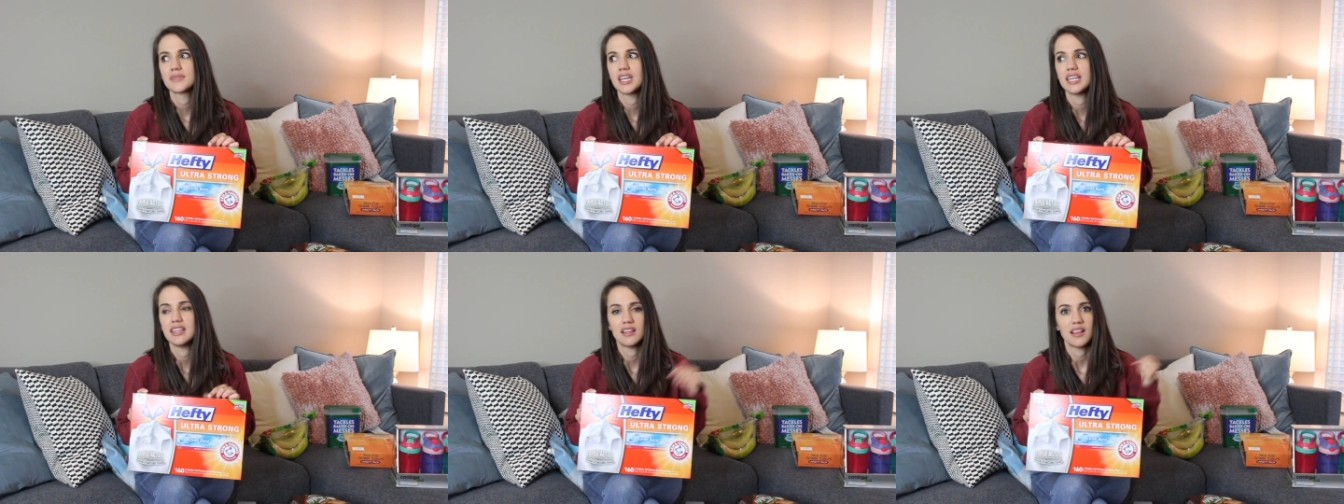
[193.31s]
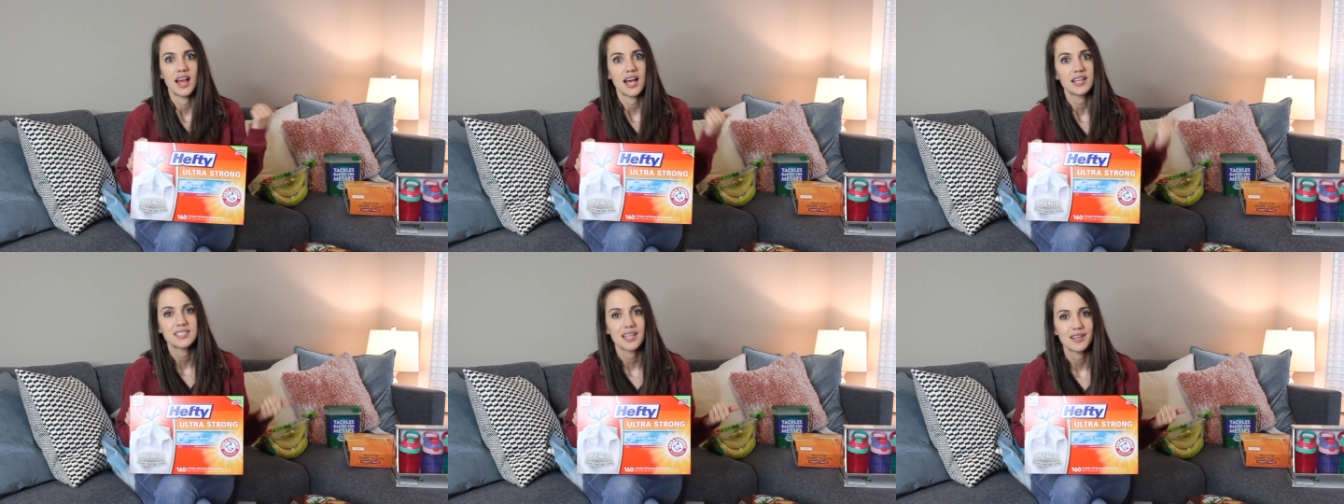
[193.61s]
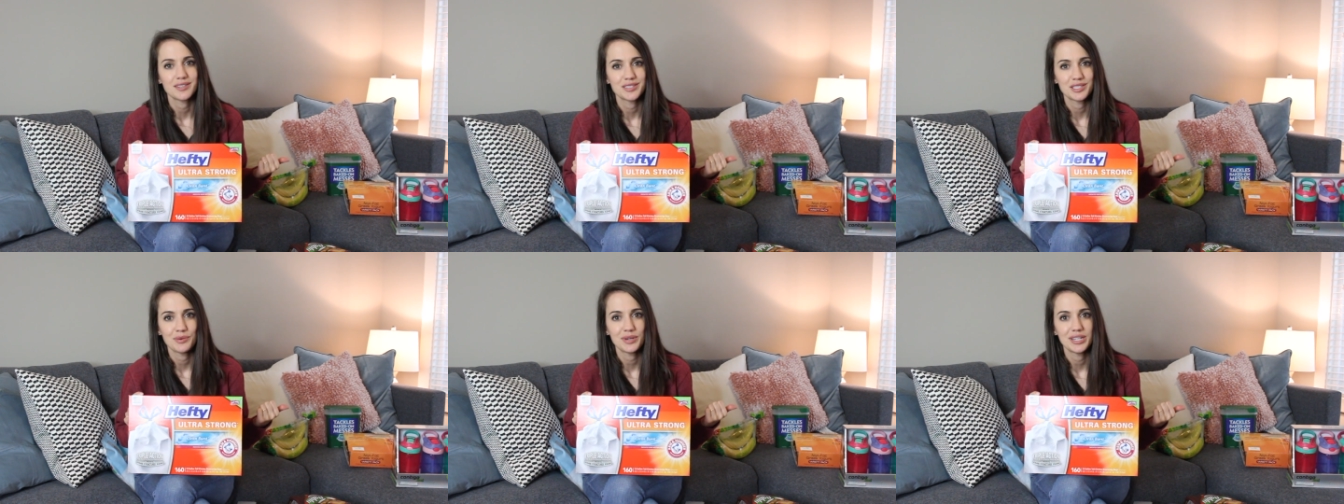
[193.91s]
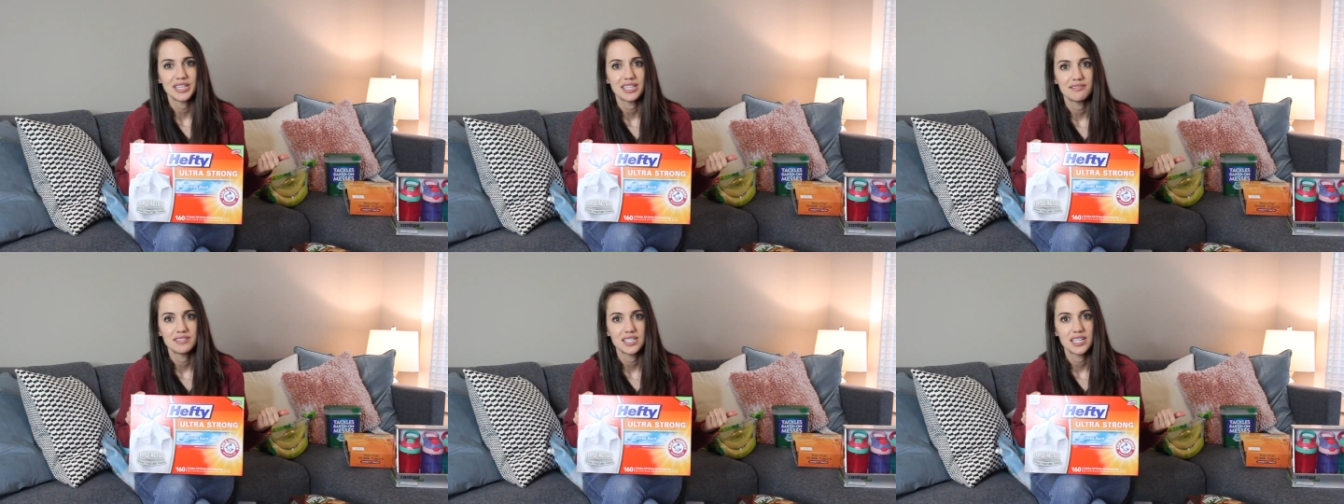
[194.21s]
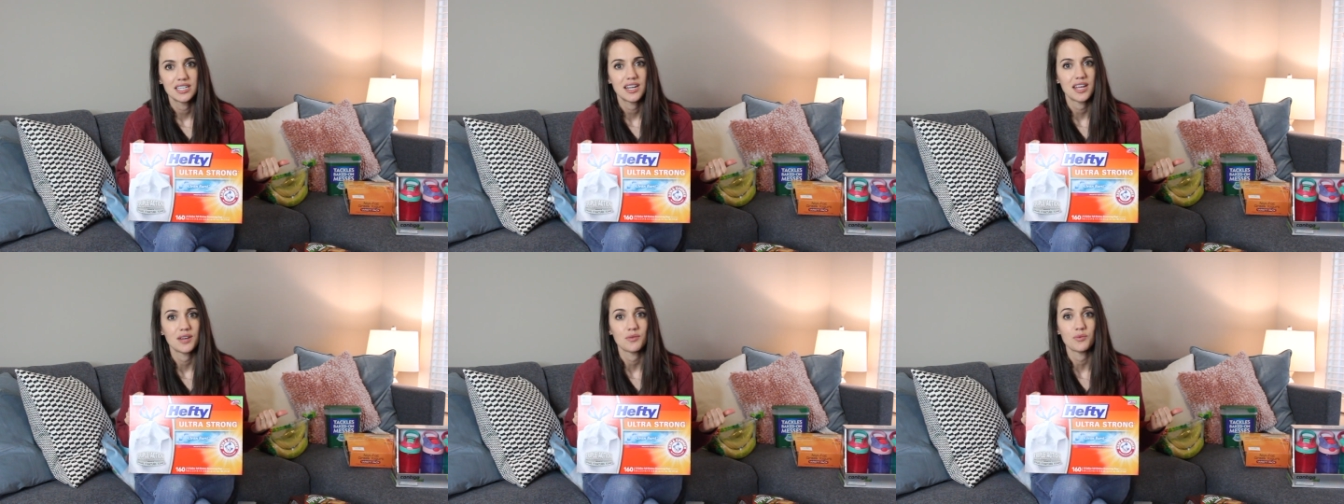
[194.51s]
in the last house that we lived
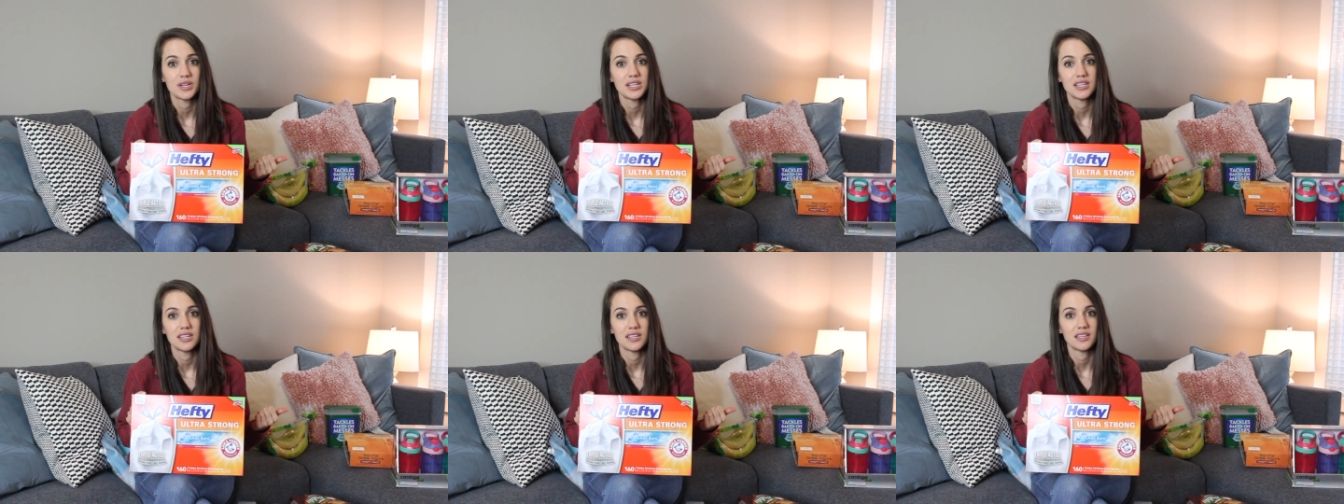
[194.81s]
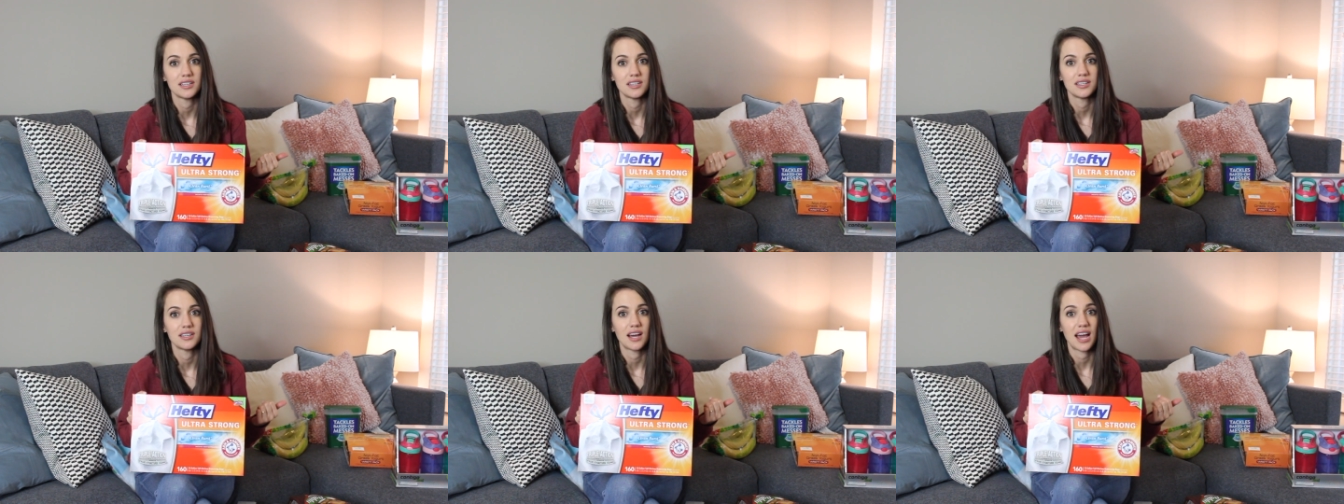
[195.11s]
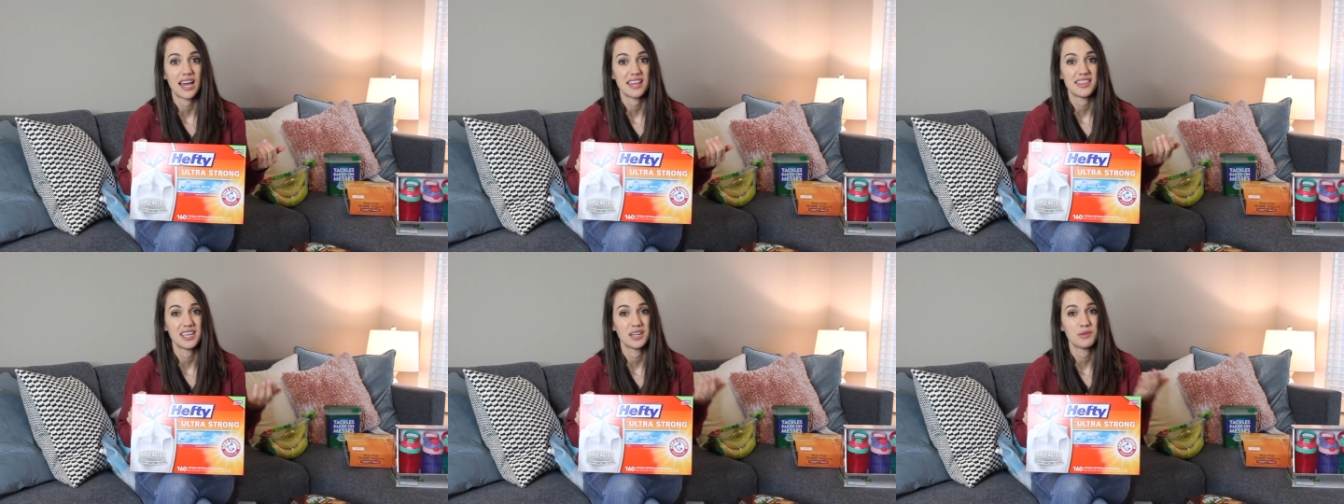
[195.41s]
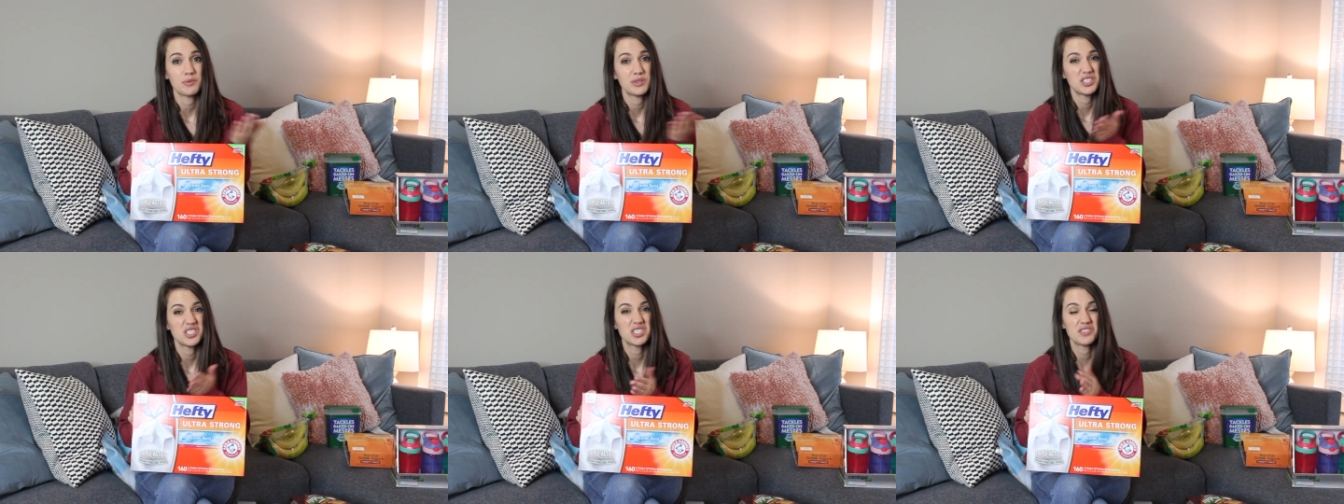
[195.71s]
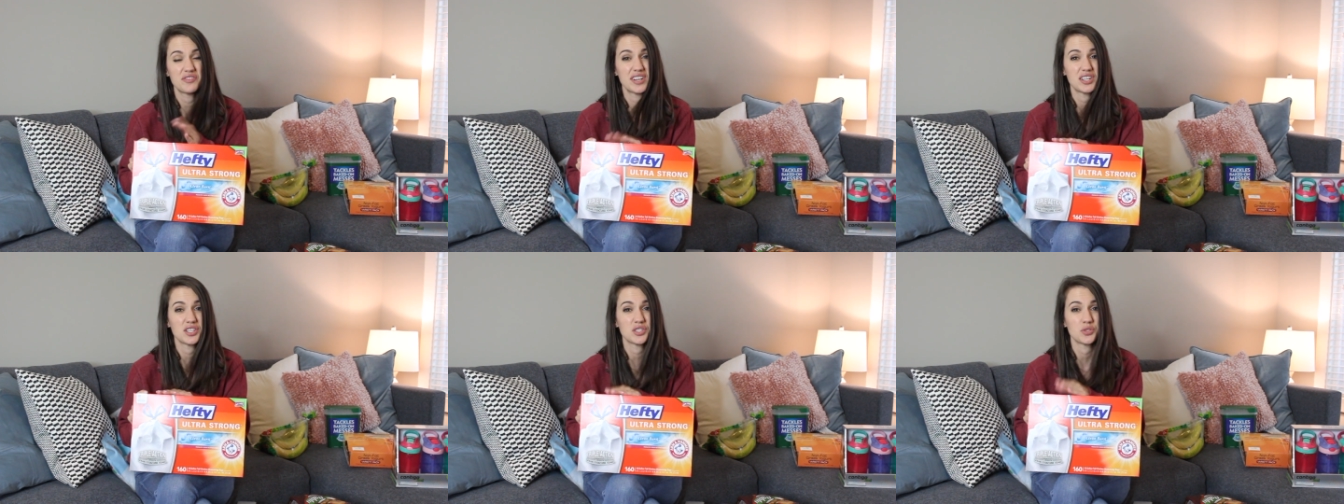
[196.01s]
in and we, I think we just
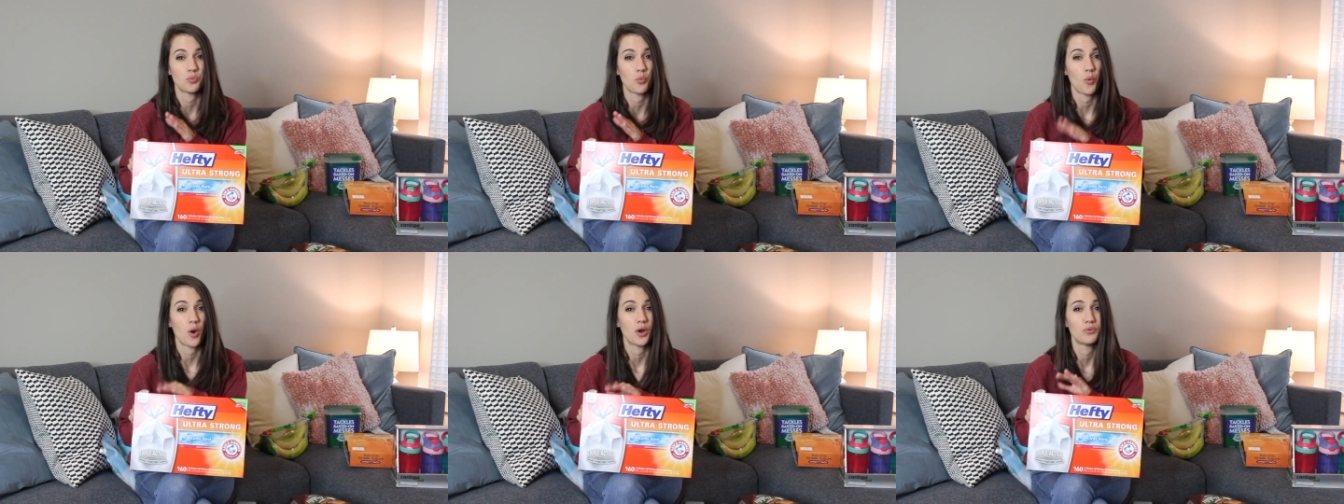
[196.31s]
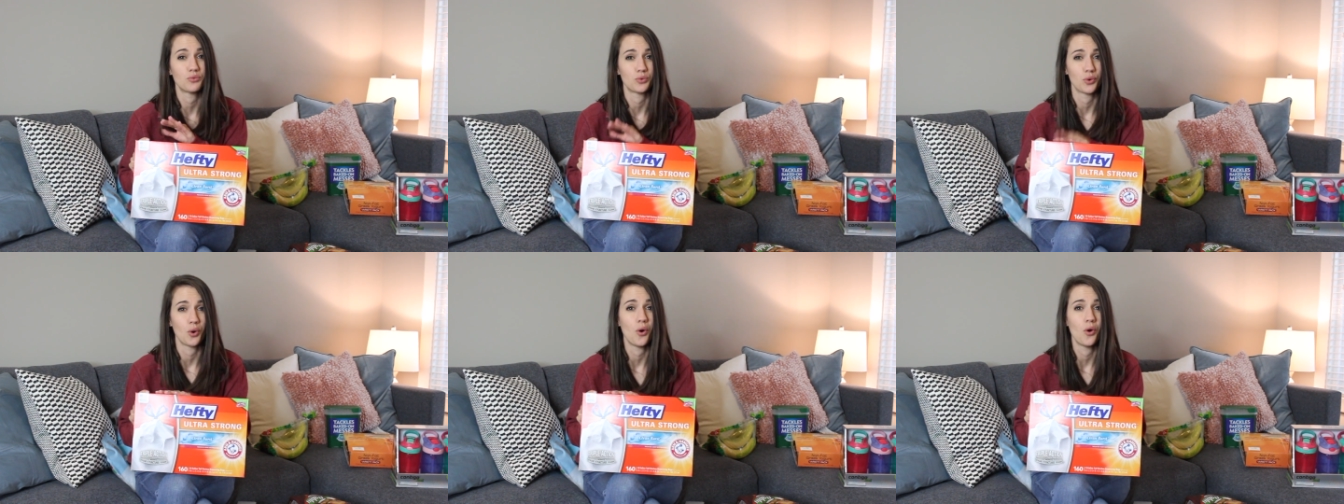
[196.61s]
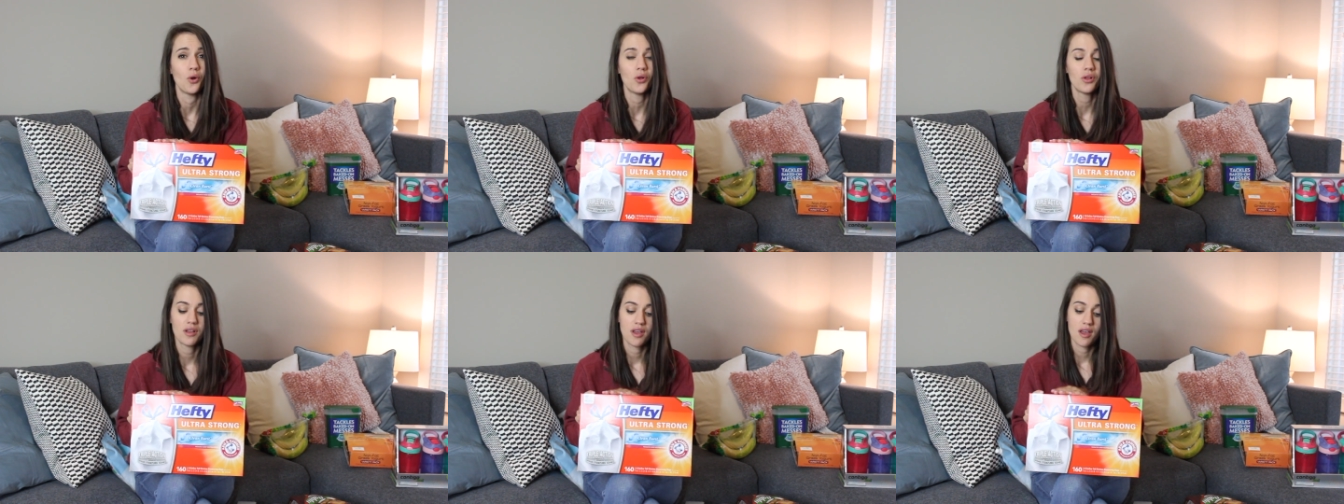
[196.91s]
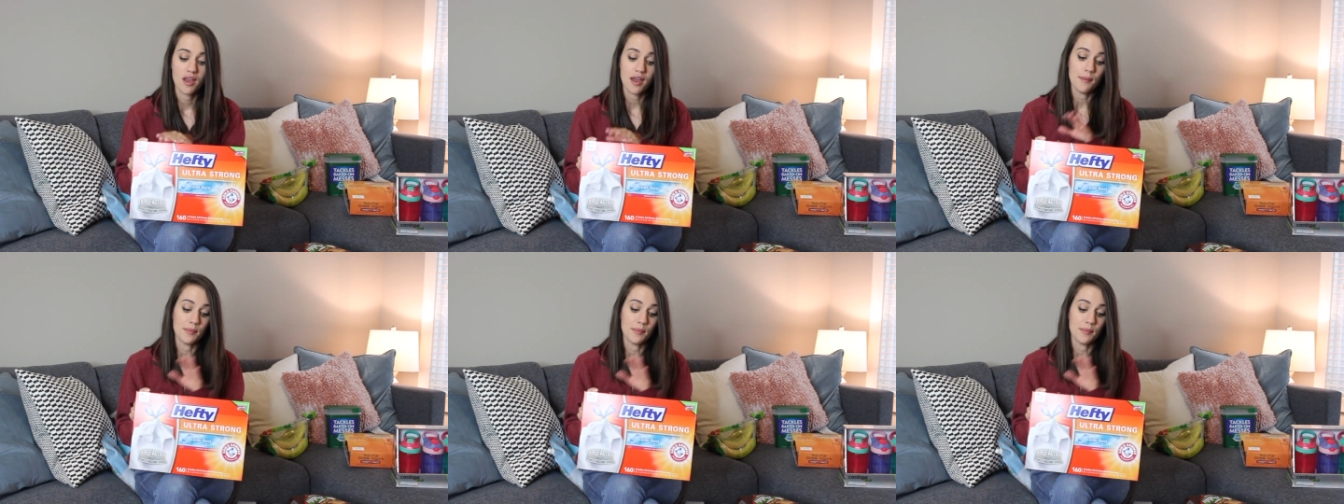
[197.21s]
finished one roll,